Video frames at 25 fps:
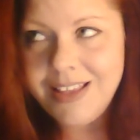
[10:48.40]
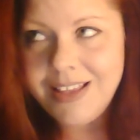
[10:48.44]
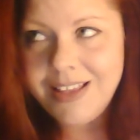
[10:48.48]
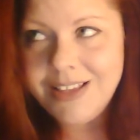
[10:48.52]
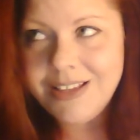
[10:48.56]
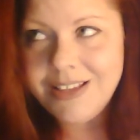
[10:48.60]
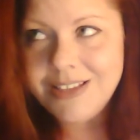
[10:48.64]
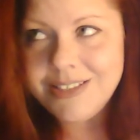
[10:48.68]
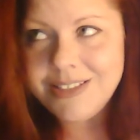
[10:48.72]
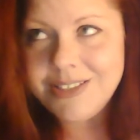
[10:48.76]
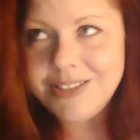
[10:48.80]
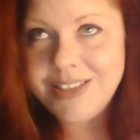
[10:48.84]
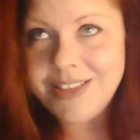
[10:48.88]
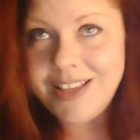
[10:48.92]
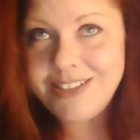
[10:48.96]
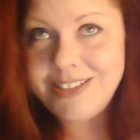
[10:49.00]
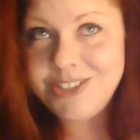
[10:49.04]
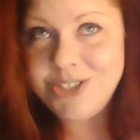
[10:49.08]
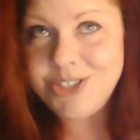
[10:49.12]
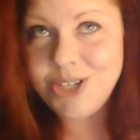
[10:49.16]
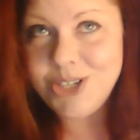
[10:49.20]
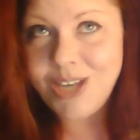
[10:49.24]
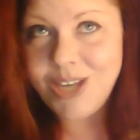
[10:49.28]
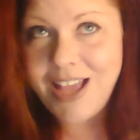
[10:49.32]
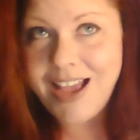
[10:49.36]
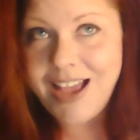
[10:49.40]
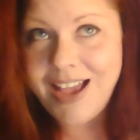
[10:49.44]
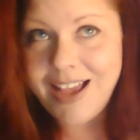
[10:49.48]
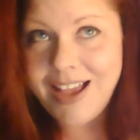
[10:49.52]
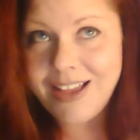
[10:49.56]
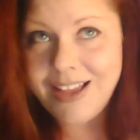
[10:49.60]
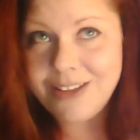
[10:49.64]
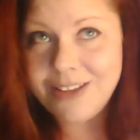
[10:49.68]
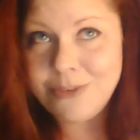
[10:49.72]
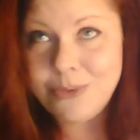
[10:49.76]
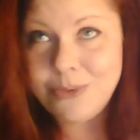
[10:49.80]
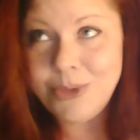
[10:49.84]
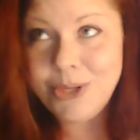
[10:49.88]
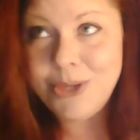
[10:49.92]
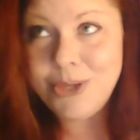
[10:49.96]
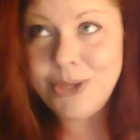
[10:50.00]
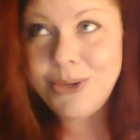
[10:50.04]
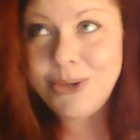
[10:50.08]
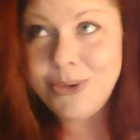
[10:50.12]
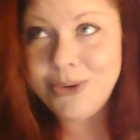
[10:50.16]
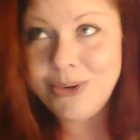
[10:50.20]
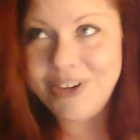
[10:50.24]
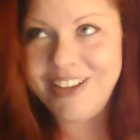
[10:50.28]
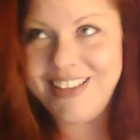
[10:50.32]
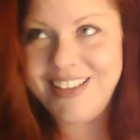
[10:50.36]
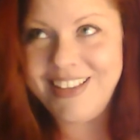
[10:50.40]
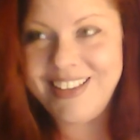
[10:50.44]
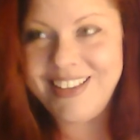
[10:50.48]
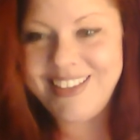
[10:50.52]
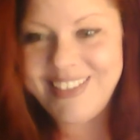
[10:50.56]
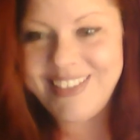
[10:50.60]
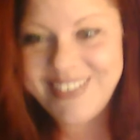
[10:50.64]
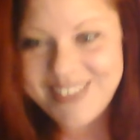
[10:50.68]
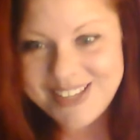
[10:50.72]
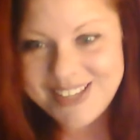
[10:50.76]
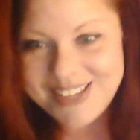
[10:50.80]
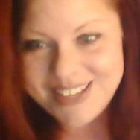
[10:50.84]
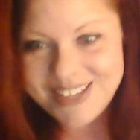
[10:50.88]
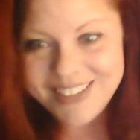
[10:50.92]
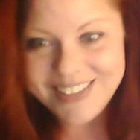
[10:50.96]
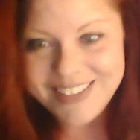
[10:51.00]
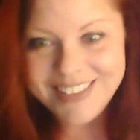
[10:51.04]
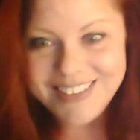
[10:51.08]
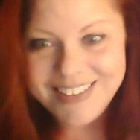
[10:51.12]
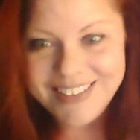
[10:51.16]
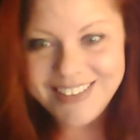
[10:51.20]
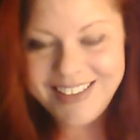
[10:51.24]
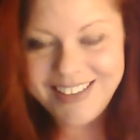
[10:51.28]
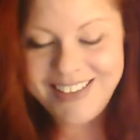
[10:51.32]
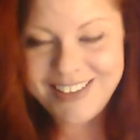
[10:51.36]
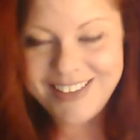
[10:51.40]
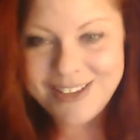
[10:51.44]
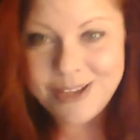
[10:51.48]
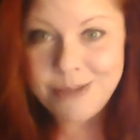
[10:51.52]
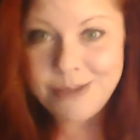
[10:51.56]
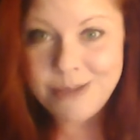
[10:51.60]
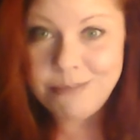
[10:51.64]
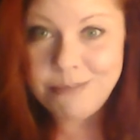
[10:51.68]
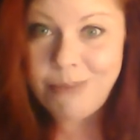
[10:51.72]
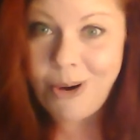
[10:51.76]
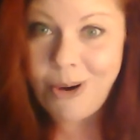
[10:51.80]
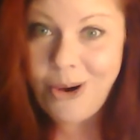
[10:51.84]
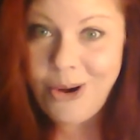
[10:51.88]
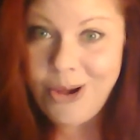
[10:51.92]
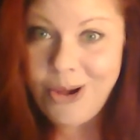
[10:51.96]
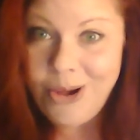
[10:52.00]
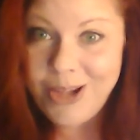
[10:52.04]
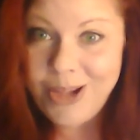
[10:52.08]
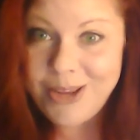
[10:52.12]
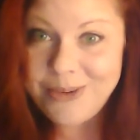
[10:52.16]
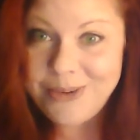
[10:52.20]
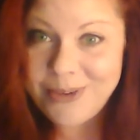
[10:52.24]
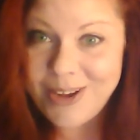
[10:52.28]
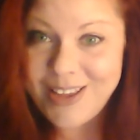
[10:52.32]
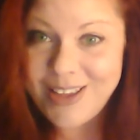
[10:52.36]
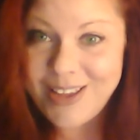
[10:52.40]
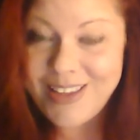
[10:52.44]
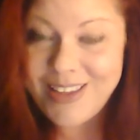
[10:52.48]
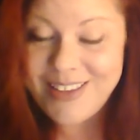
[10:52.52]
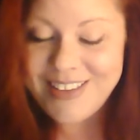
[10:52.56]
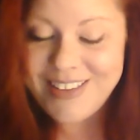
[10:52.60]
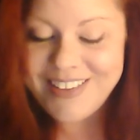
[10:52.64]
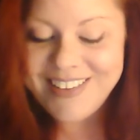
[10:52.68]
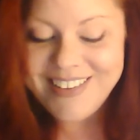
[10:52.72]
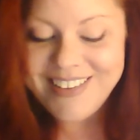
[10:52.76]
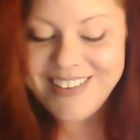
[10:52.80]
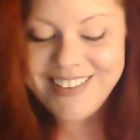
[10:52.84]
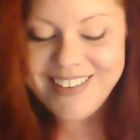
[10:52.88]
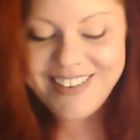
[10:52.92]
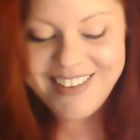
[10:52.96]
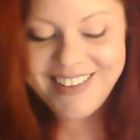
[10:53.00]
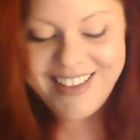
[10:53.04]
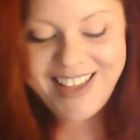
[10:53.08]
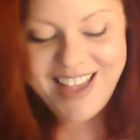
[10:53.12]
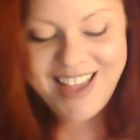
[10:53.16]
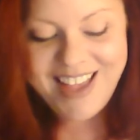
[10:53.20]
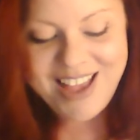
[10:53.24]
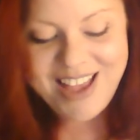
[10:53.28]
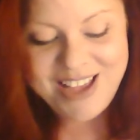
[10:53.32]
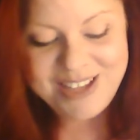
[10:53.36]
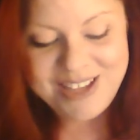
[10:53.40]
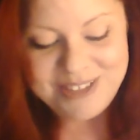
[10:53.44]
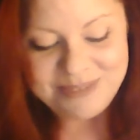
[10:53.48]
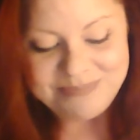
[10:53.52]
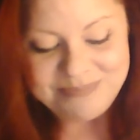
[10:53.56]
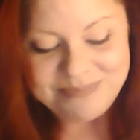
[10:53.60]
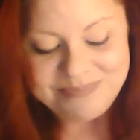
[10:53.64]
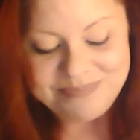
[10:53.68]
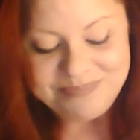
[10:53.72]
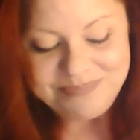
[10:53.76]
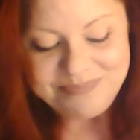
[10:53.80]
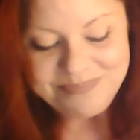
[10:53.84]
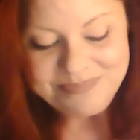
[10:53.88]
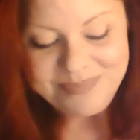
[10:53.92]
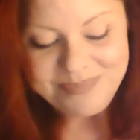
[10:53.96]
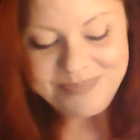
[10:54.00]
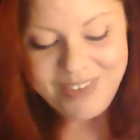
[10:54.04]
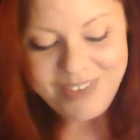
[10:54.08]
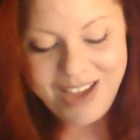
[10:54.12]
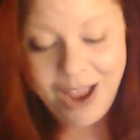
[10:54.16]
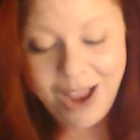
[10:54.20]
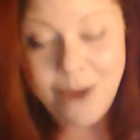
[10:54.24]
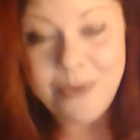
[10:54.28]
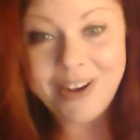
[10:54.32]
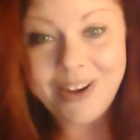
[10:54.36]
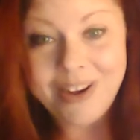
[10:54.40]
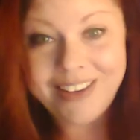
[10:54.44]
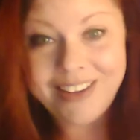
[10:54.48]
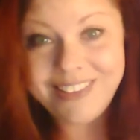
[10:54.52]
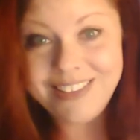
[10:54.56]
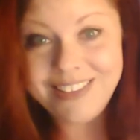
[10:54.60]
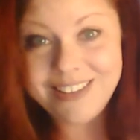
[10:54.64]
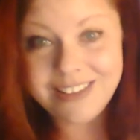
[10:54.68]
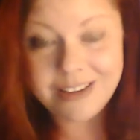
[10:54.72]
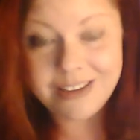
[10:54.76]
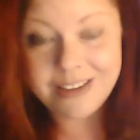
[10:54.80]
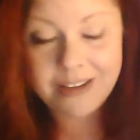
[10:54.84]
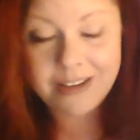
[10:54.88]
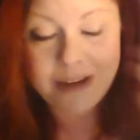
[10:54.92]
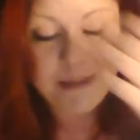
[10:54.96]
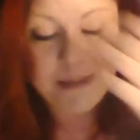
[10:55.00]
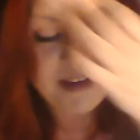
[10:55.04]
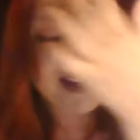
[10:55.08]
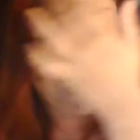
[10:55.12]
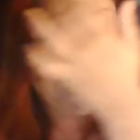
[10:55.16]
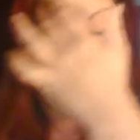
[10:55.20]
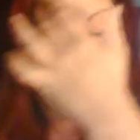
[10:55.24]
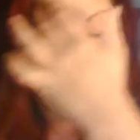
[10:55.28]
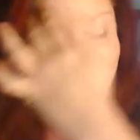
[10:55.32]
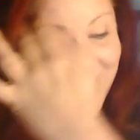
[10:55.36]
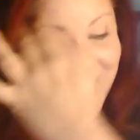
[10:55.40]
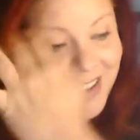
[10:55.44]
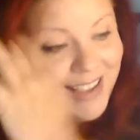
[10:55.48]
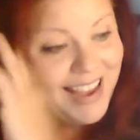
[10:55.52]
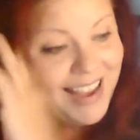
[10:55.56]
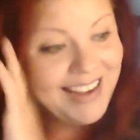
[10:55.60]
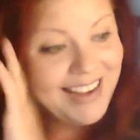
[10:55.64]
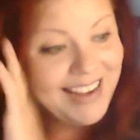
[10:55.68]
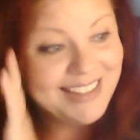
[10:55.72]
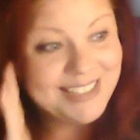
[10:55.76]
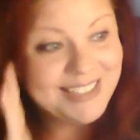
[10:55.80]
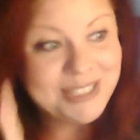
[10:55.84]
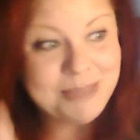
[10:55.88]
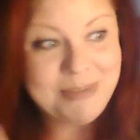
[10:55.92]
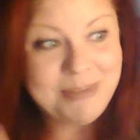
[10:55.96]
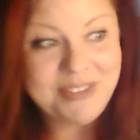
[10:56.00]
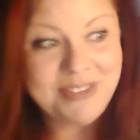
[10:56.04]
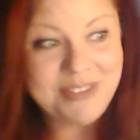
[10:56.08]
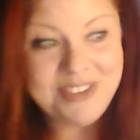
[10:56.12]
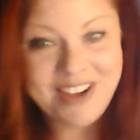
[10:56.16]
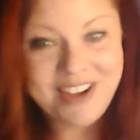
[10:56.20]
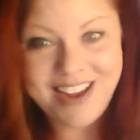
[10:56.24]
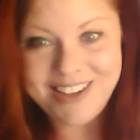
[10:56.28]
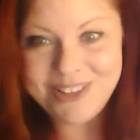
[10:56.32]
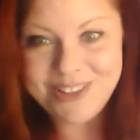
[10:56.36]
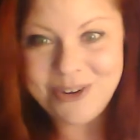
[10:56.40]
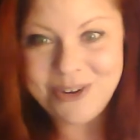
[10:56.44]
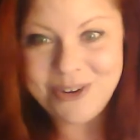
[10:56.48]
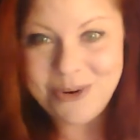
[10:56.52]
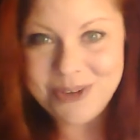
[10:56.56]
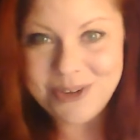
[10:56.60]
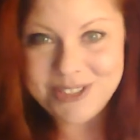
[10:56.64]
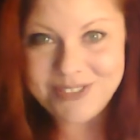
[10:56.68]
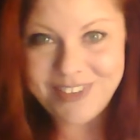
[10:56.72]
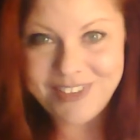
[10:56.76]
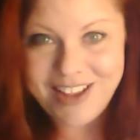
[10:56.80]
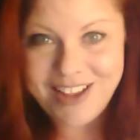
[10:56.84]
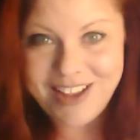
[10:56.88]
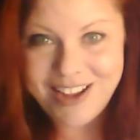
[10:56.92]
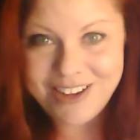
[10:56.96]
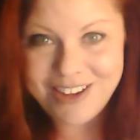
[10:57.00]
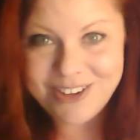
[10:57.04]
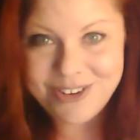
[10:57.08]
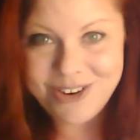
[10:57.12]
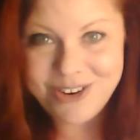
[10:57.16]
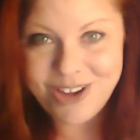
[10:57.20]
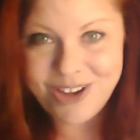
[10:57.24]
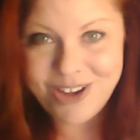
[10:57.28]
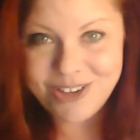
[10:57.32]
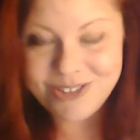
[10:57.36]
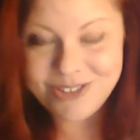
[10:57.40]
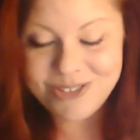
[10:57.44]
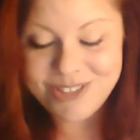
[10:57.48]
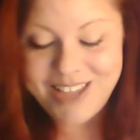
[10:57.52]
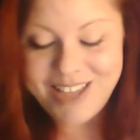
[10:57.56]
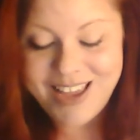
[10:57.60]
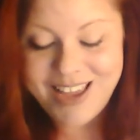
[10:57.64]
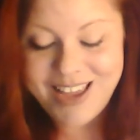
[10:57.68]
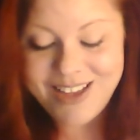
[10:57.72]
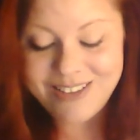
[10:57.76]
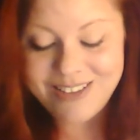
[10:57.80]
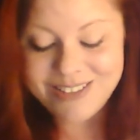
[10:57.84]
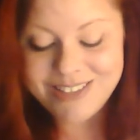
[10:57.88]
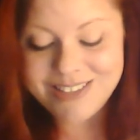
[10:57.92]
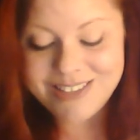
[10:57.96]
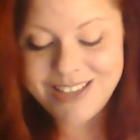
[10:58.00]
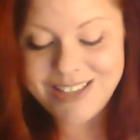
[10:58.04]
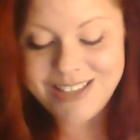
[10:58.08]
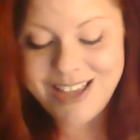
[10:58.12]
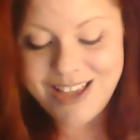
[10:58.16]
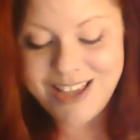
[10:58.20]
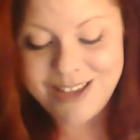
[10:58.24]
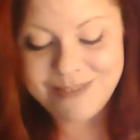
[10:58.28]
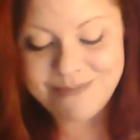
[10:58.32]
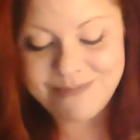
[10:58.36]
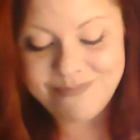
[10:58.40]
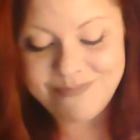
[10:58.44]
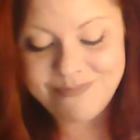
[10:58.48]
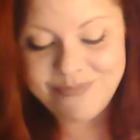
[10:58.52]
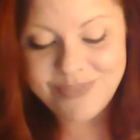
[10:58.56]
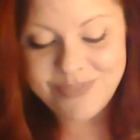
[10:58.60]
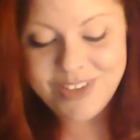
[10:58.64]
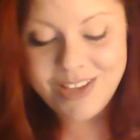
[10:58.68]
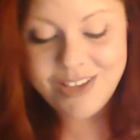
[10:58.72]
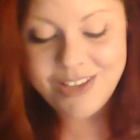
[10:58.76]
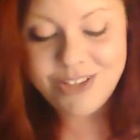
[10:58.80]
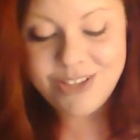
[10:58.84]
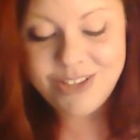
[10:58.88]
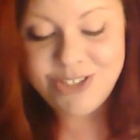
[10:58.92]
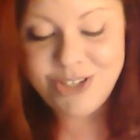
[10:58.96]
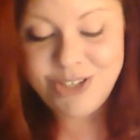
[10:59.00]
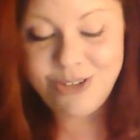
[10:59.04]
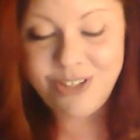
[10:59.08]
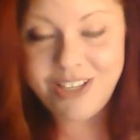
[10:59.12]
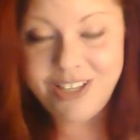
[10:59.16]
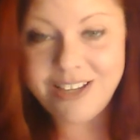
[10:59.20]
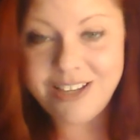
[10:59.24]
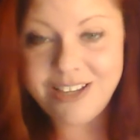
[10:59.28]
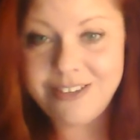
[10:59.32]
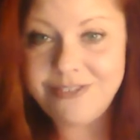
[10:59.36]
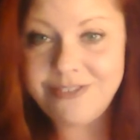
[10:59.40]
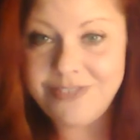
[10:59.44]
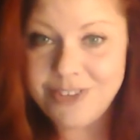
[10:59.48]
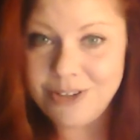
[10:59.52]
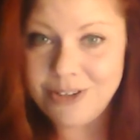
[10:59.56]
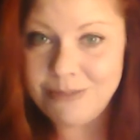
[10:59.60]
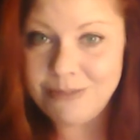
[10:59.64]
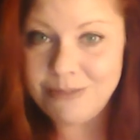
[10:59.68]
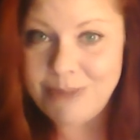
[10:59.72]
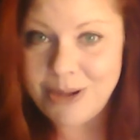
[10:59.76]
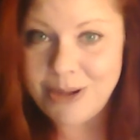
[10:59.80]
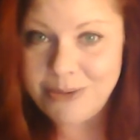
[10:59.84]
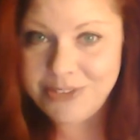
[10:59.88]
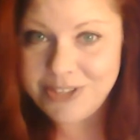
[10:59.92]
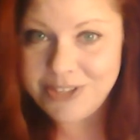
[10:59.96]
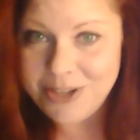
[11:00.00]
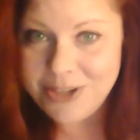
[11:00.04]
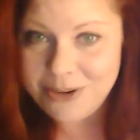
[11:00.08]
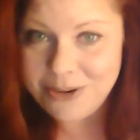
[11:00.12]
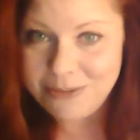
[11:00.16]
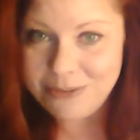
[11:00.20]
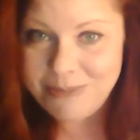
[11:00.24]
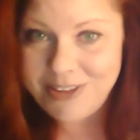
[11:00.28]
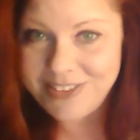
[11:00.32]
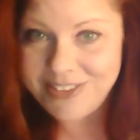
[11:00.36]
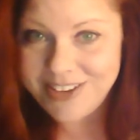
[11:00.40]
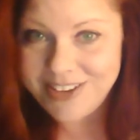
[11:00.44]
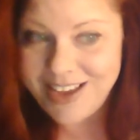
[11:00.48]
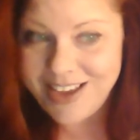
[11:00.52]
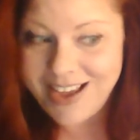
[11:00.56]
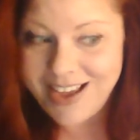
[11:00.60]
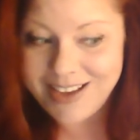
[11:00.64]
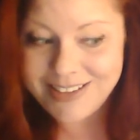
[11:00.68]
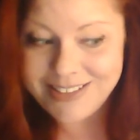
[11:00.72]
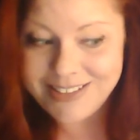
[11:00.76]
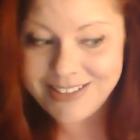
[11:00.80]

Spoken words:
So that's July. Woo! Party, right? Oh, and I'm going to be, I get to spend the night at the Horsefly Chronicles house. Julia and Phil both told me that I can